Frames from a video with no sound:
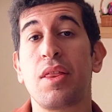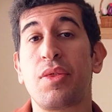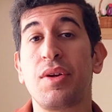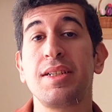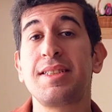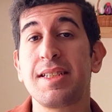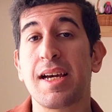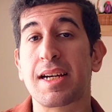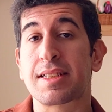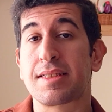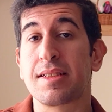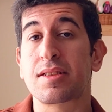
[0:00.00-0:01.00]

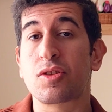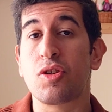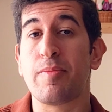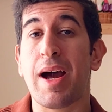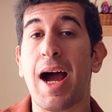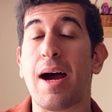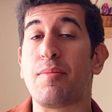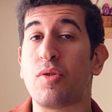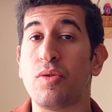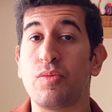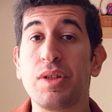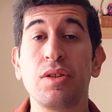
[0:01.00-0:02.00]
3CX desktop app
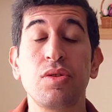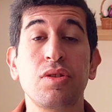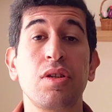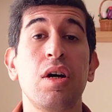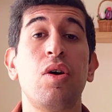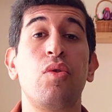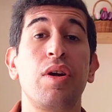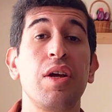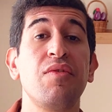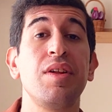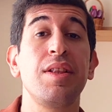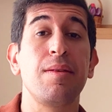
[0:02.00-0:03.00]
on Windows or
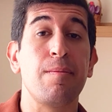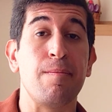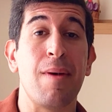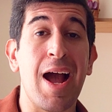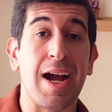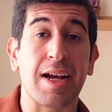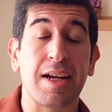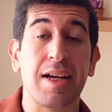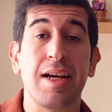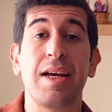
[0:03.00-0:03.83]
even Mac,